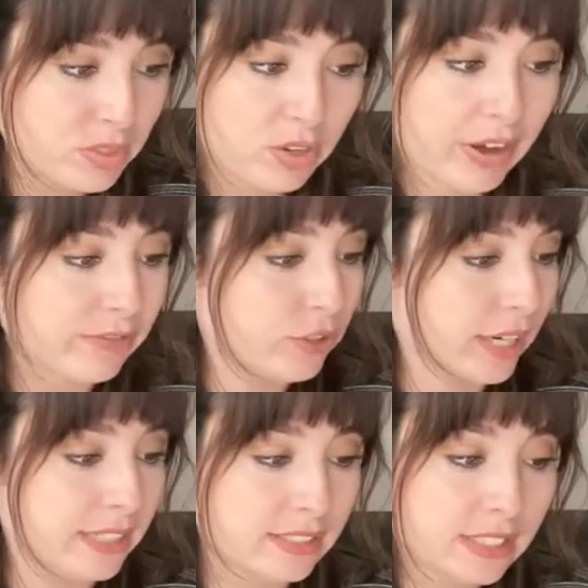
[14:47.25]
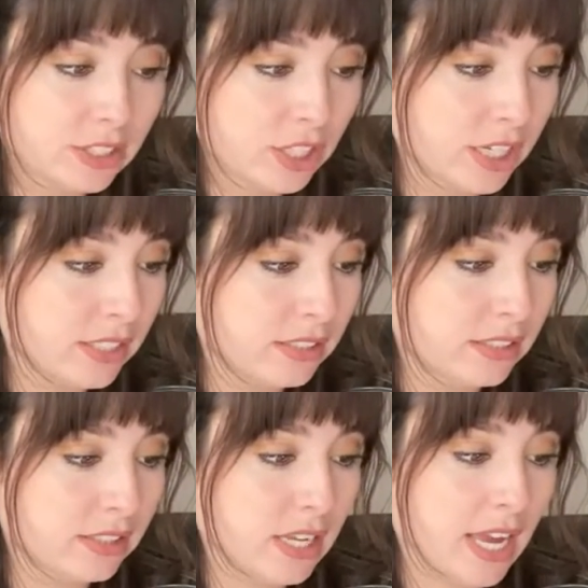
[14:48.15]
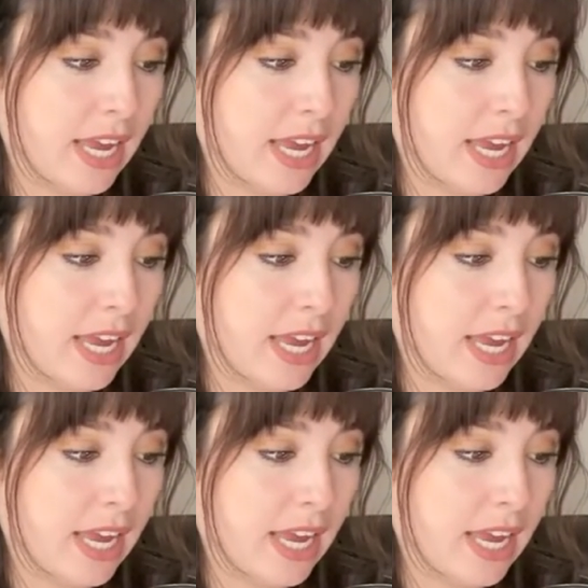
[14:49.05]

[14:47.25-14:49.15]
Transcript: You have transitions,